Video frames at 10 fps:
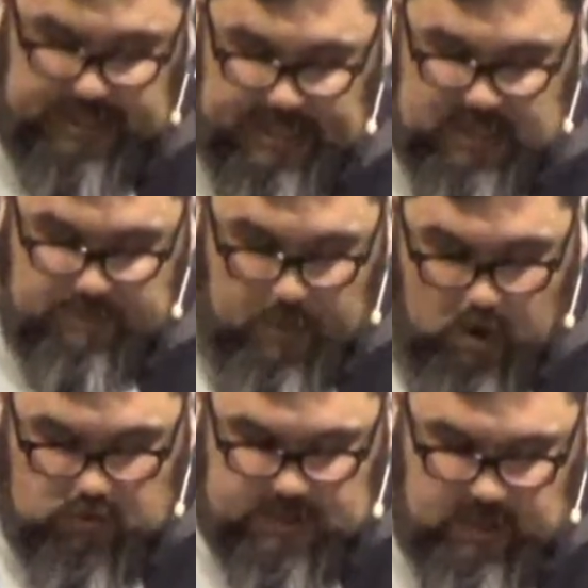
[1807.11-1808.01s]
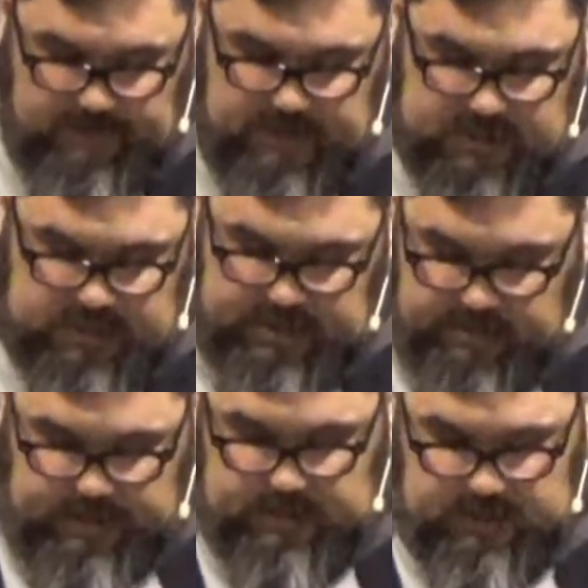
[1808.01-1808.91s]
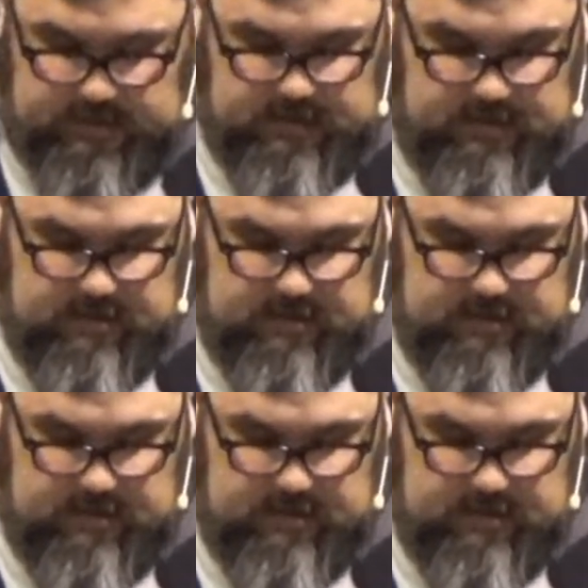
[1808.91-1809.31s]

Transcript: to get the most out of this series.